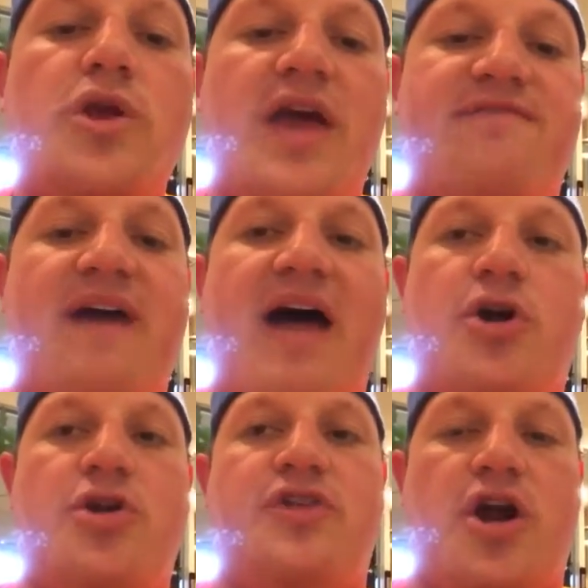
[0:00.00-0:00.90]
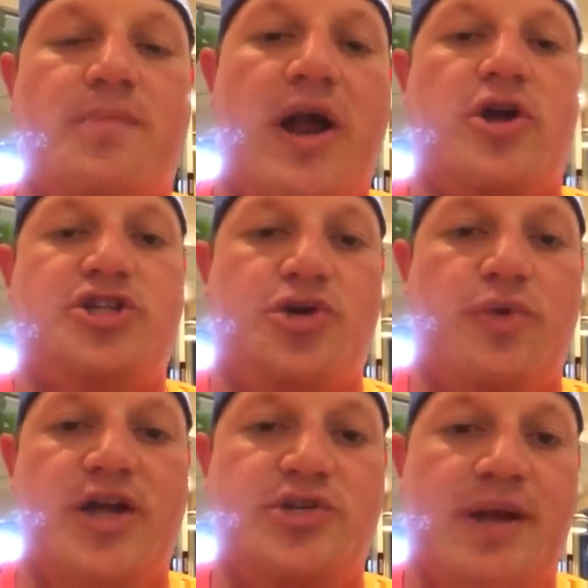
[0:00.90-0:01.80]
Yeah, the 503rd Parachute
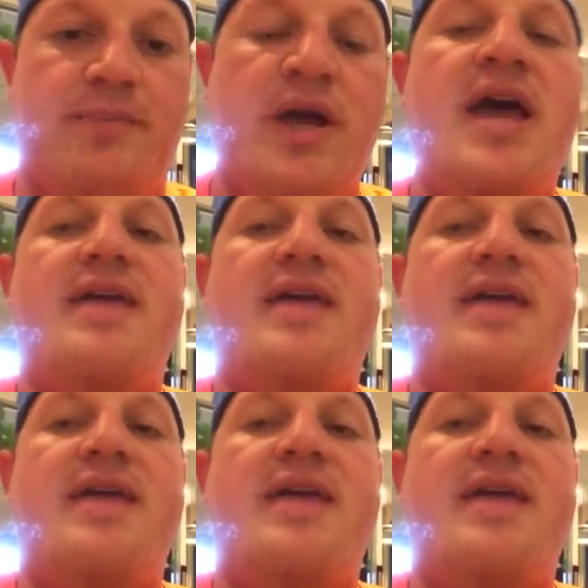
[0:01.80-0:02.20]
Regiment